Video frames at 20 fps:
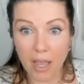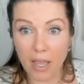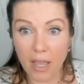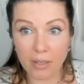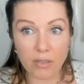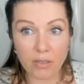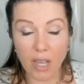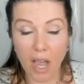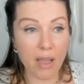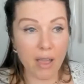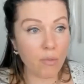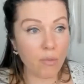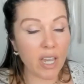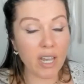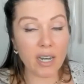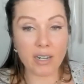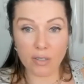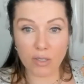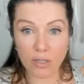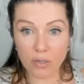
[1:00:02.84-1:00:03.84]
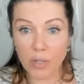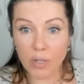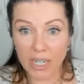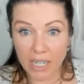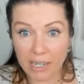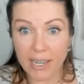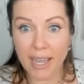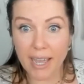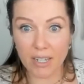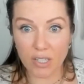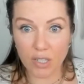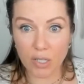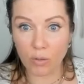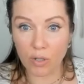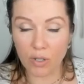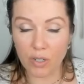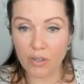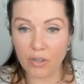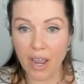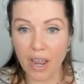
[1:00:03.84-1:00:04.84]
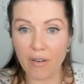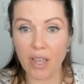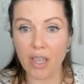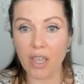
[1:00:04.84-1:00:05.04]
It's really extraordinary.